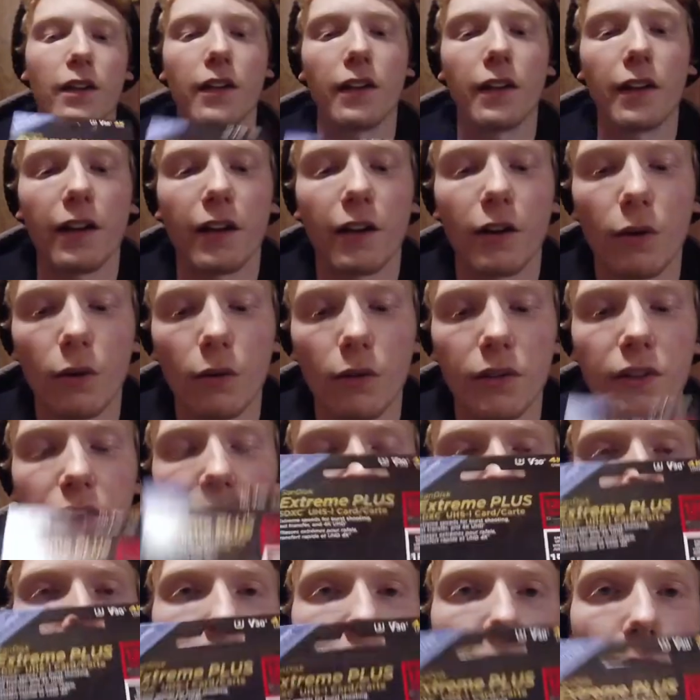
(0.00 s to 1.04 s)
Now, this
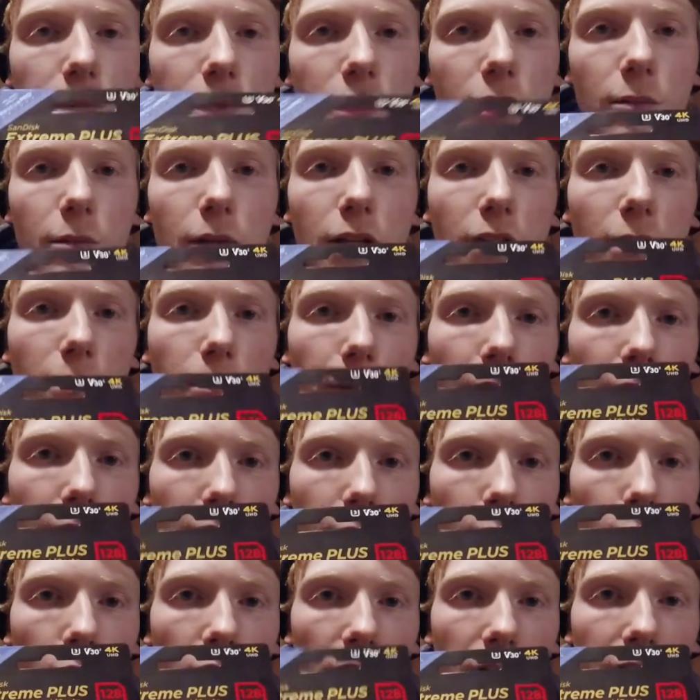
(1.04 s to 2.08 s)
seems to be the
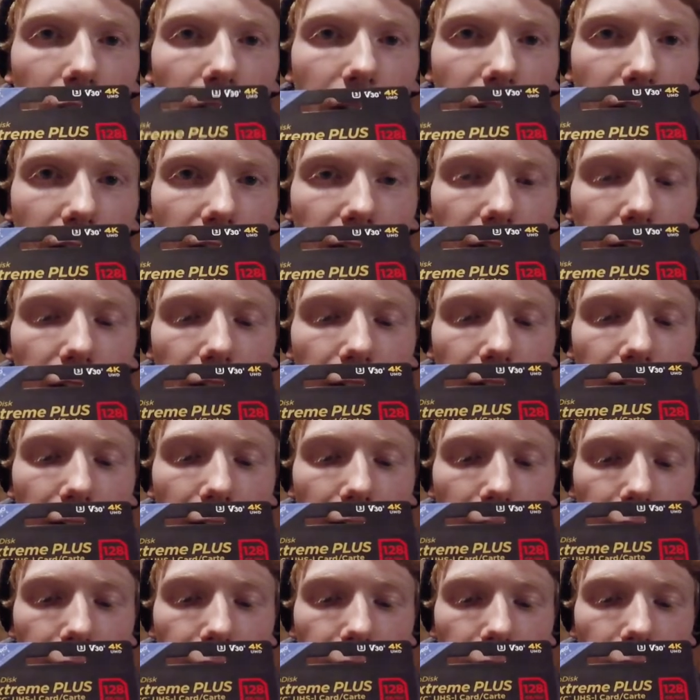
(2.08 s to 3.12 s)
better one that you can
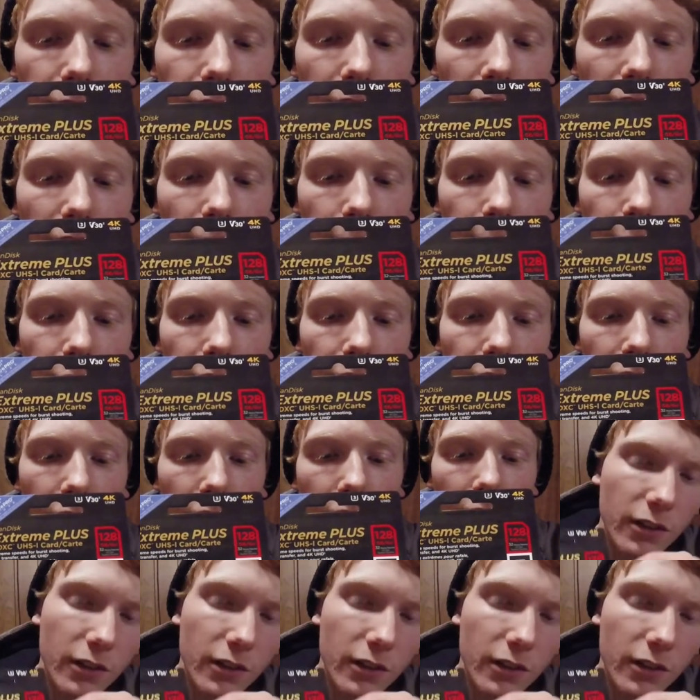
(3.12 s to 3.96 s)
get for the camera,